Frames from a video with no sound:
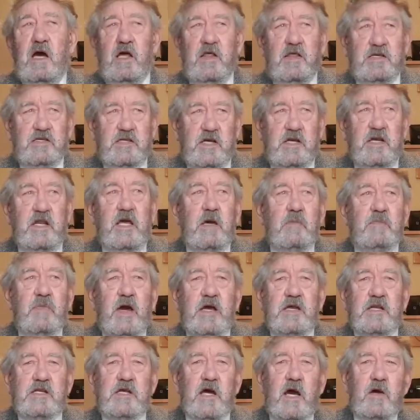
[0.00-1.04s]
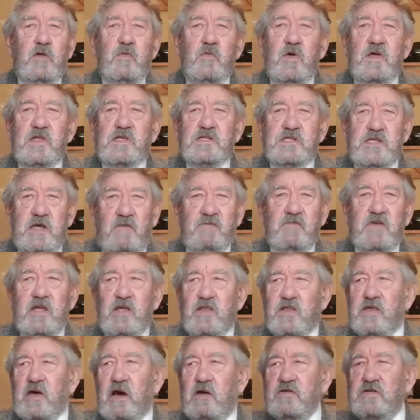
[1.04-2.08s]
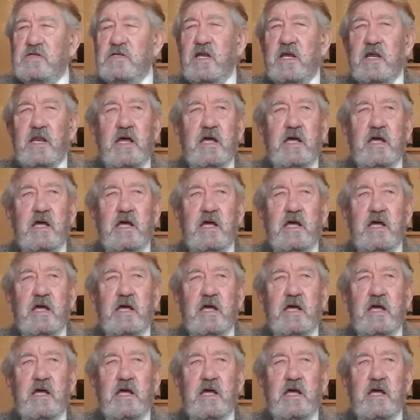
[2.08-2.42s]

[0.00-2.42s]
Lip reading: There's a nearby town with 70,000